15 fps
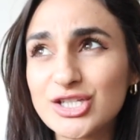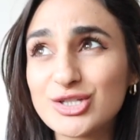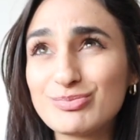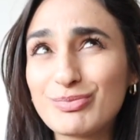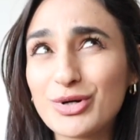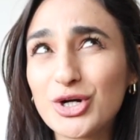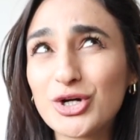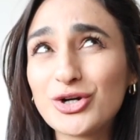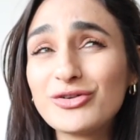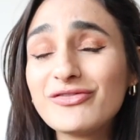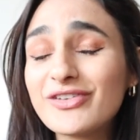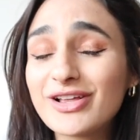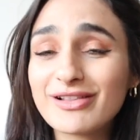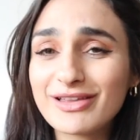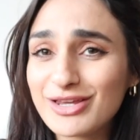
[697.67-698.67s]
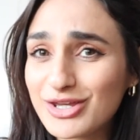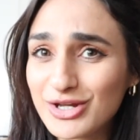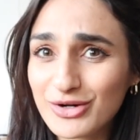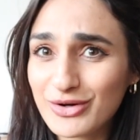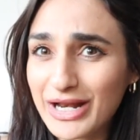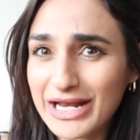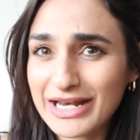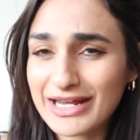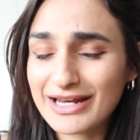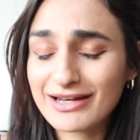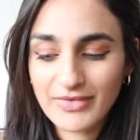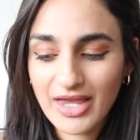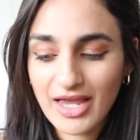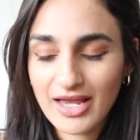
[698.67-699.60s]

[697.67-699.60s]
It's perfectly curated.